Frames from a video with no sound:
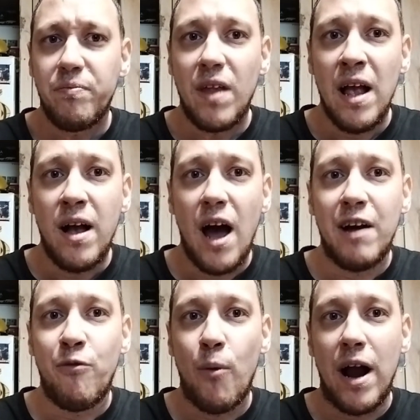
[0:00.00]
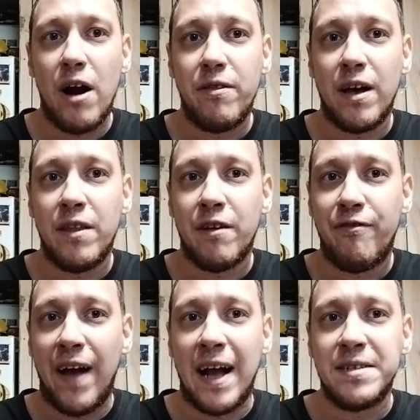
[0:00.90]
kind of where the
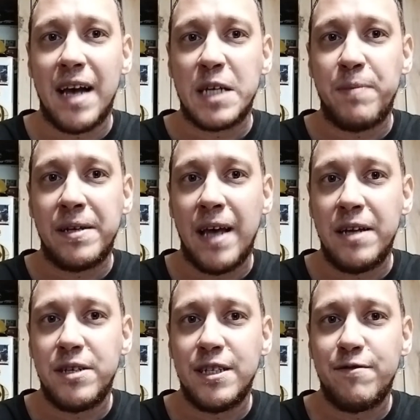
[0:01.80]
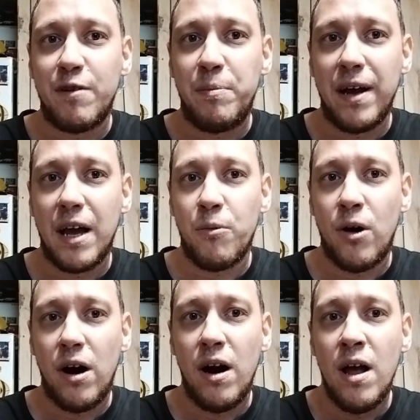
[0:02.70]
fans' expectations for Pickett
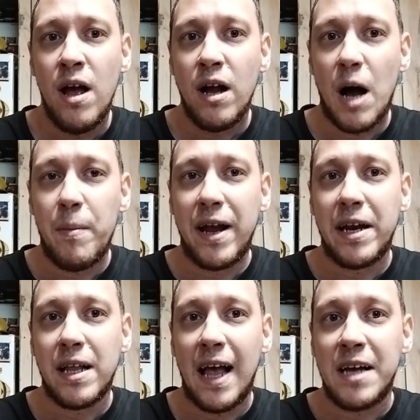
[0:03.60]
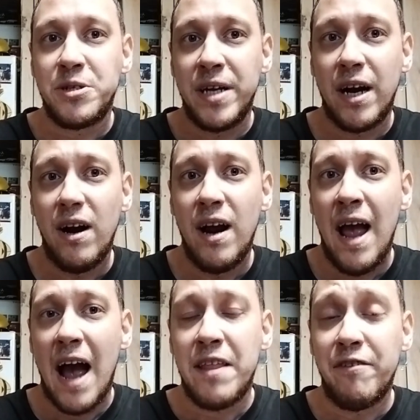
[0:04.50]
were coming into last year,
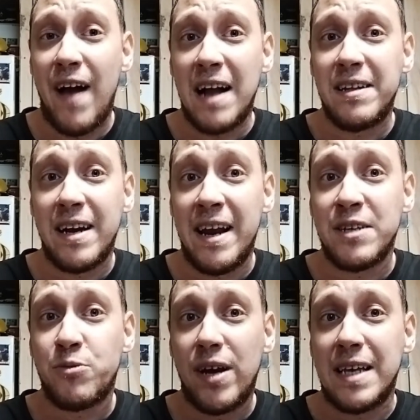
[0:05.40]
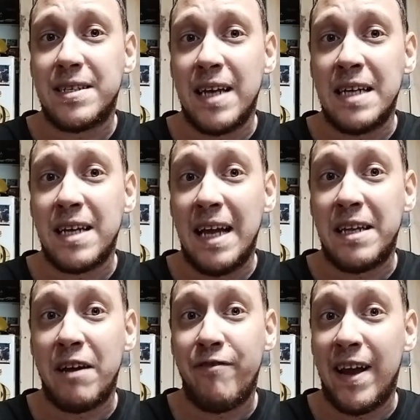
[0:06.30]
and the fact that in his rookie season he
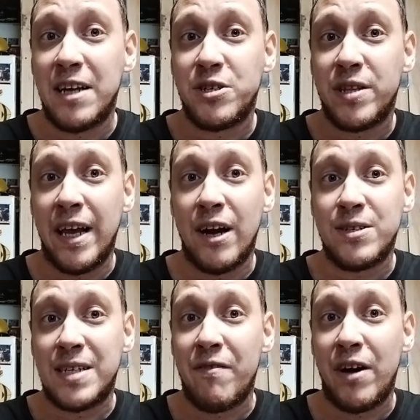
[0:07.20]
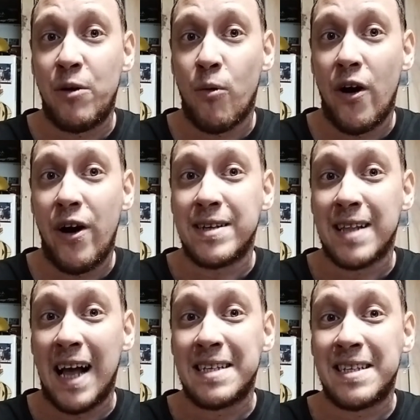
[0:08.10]
did finish the year 7-1 in his
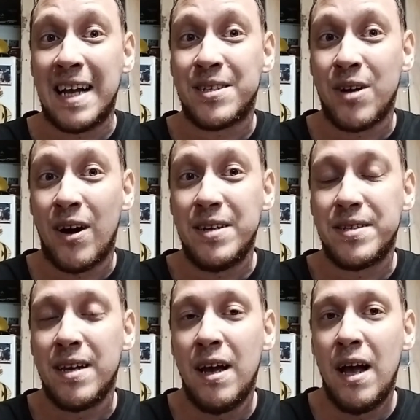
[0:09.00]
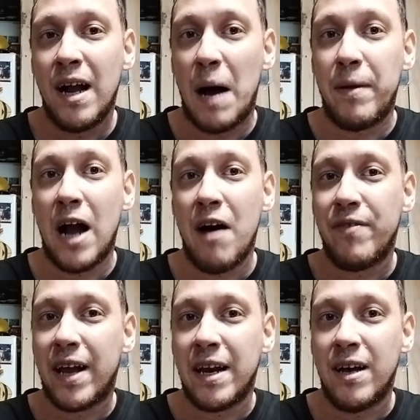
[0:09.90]
last eight starts, coming
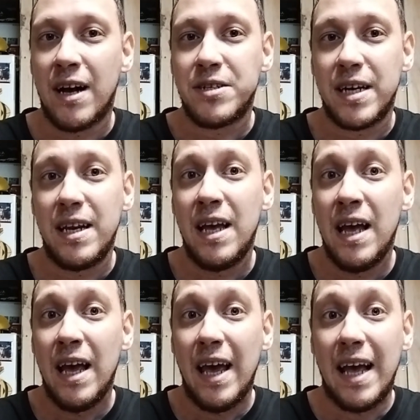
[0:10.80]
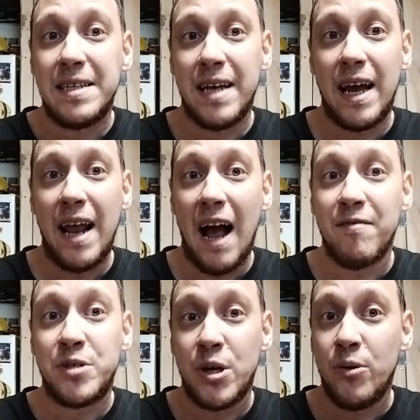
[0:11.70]
off a concussion, he did
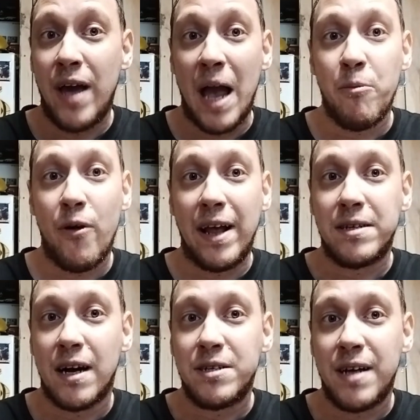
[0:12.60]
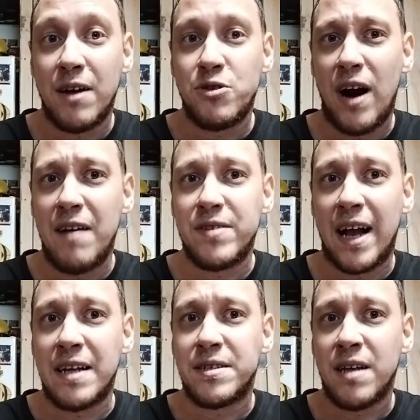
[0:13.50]
have two game-winning touchdown drives
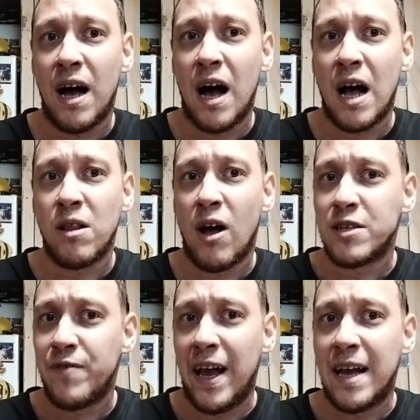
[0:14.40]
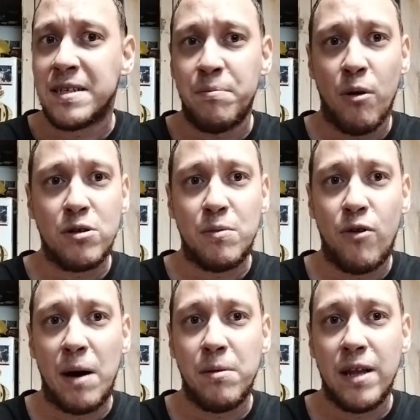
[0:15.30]
against Las Vegas and
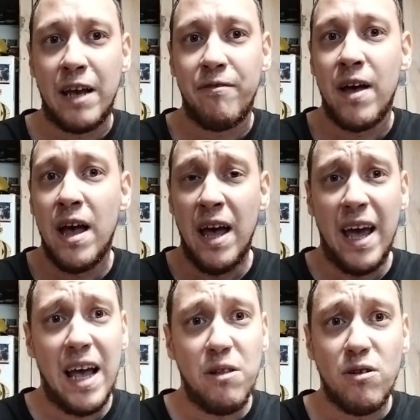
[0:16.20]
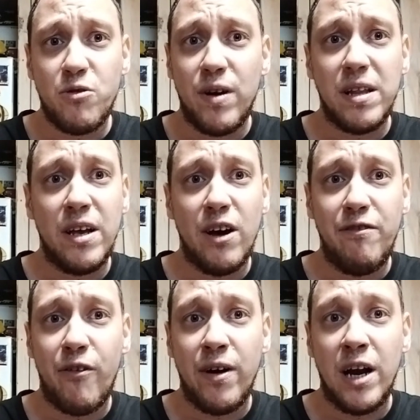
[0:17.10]
Baltimore, I believe. He looked really
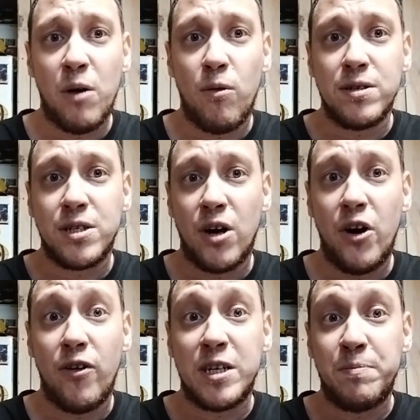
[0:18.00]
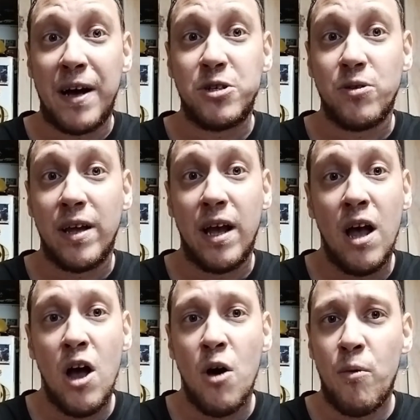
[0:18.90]
good for a year one starter, especially
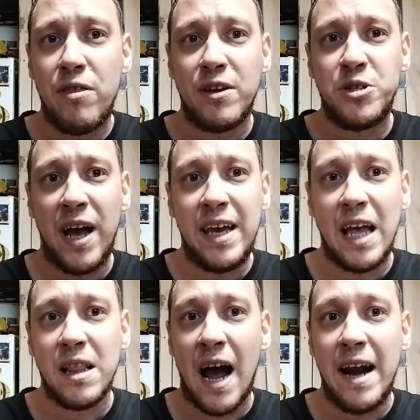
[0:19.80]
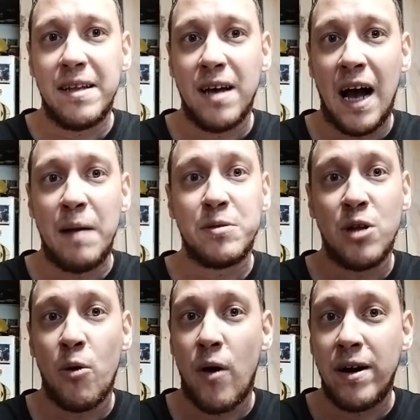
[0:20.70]
with a janky line at times,
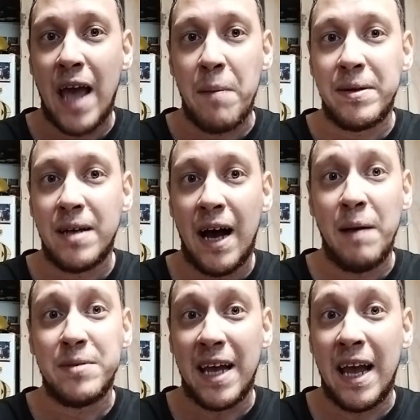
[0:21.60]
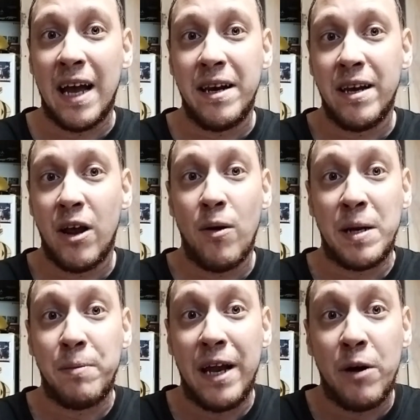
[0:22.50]
no run game at times, and you know, a
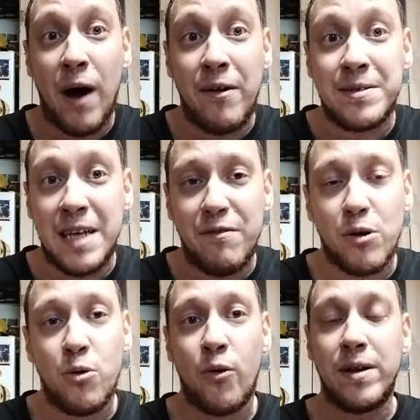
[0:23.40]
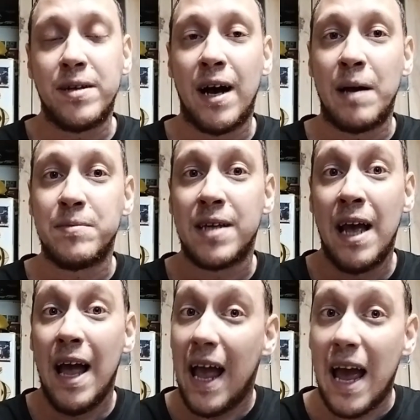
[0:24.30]
depleted wide receiver core at times,
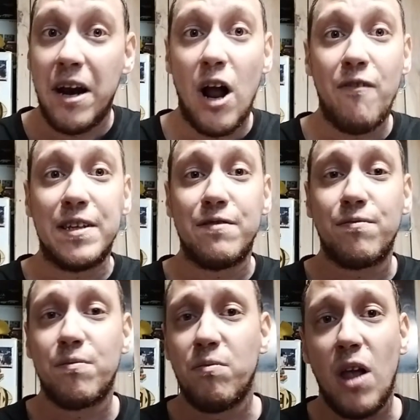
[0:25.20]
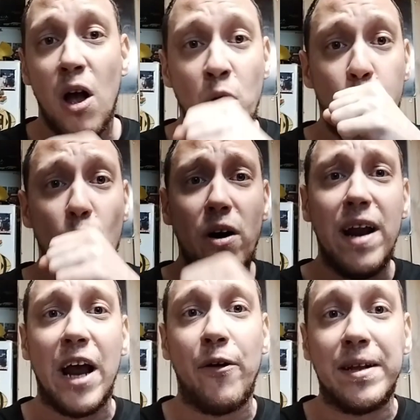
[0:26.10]
and an offensive
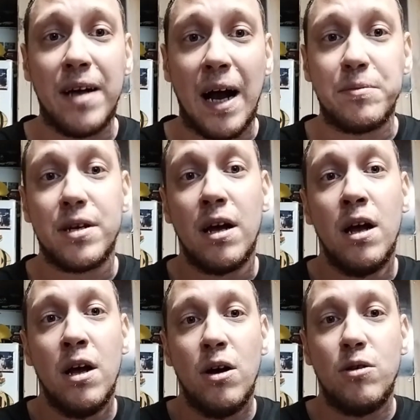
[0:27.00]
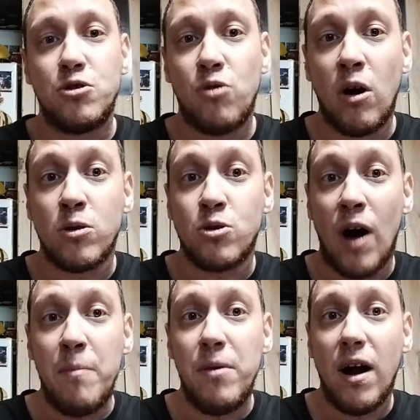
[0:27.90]
coordinator at times who struggled. So
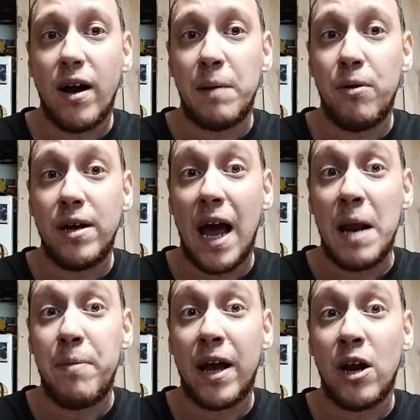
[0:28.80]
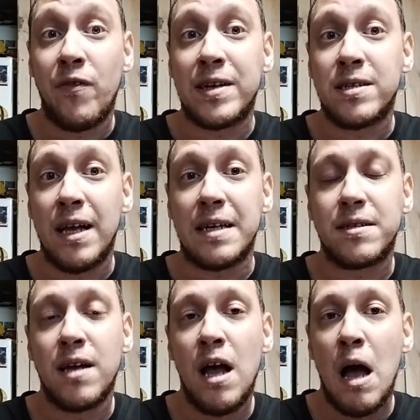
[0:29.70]
I'm not going to put Kenny Pickett on this
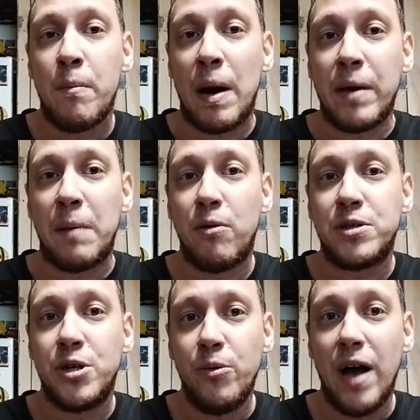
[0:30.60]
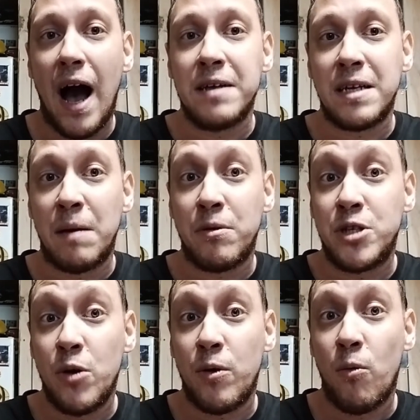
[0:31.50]
list, but I'm going to put two guys at number
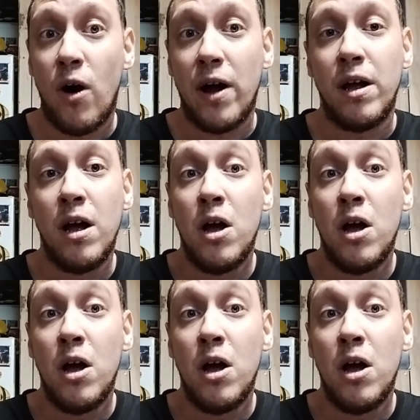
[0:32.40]
two and one